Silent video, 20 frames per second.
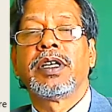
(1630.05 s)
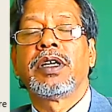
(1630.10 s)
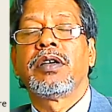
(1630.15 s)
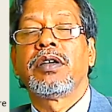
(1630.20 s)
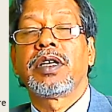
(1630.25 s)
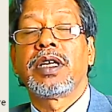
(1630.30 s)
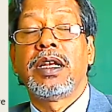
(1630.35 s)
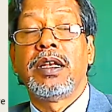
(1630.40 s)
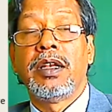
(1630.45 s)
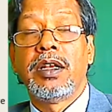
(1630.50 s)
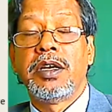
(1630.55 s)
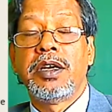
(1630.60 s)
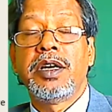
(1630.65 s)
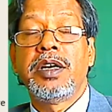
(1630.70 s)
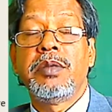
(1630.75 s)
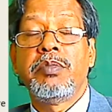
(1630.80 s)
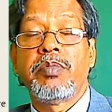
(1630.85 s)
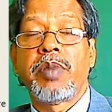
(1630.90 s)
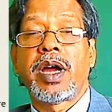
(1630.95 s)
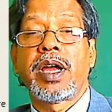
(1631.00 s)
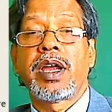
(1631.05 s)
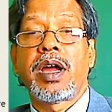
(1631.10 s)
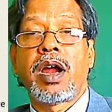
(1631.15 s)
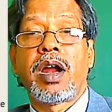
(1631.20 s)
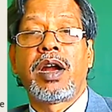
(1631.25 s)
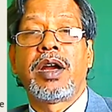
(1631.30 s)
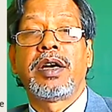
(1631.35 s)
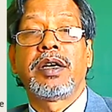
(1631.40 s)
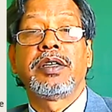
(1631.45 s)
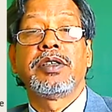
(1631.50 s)
Okay, learn by
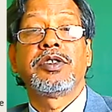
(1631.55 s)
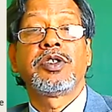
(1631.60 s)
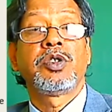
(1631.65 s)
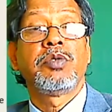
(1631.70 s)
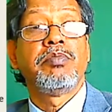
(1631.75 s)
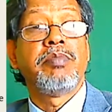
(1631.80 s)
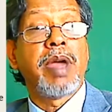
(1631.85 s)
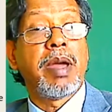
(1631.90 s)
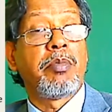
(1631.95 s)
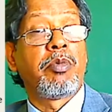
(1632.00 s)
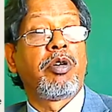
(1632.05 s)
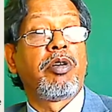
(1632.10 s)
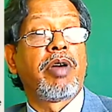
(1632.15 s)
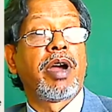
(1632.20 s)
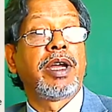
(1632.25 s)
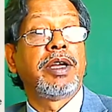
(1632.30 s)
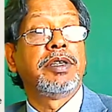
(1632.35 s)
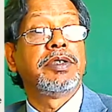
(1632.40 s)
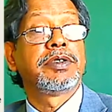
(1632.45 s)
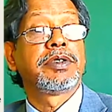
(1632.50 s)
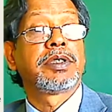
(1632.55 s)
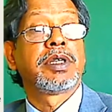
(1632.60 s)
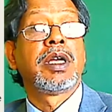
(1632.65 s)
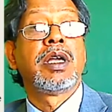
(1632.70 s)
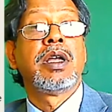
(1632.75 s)
heart is to memorize.